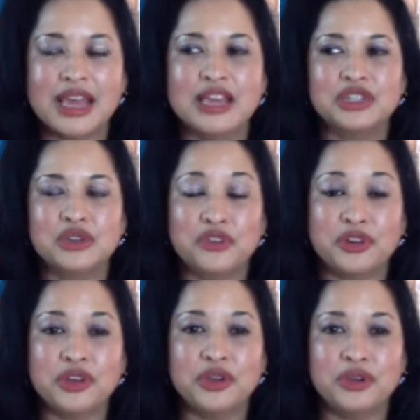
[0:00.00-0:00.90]
So for
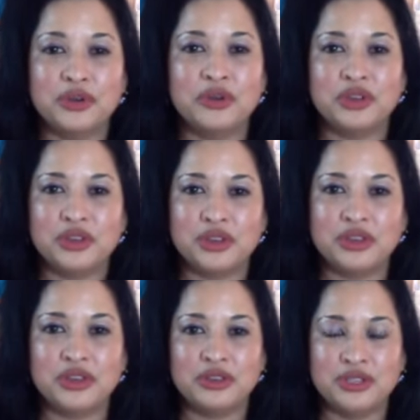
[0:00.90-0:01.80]
you,
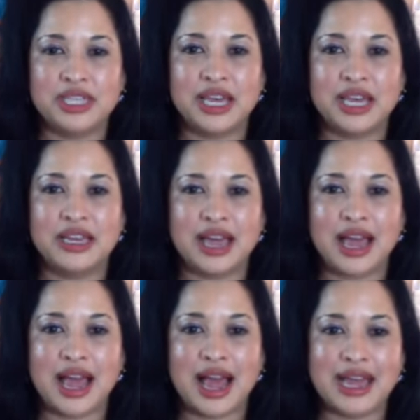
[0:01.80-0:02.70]
you said,
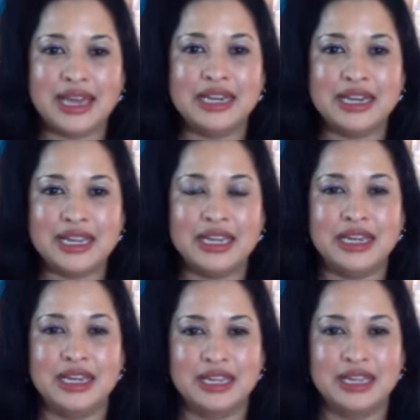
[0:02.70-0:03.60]
I
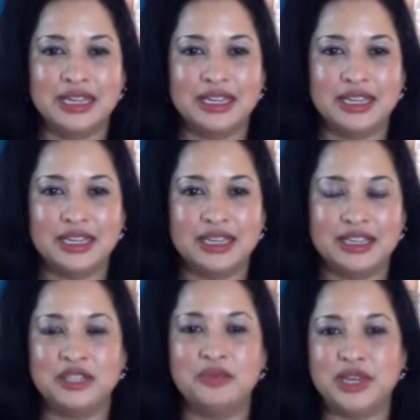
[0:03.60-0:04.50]
need
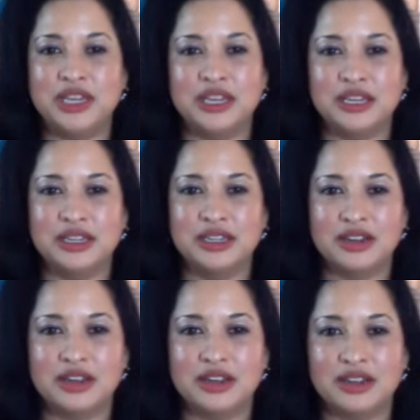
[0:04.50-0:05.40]
it to be
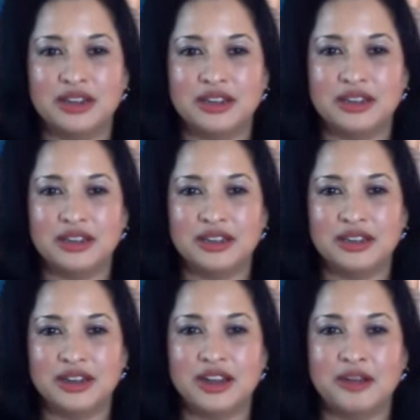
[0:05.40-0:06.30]

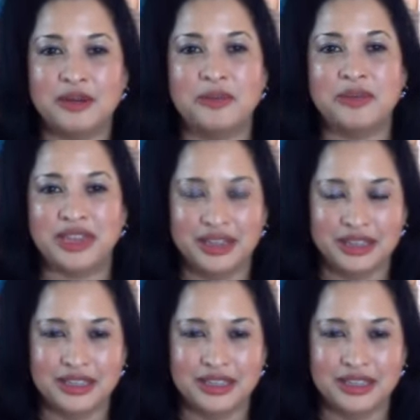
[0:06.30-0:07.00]
all about me.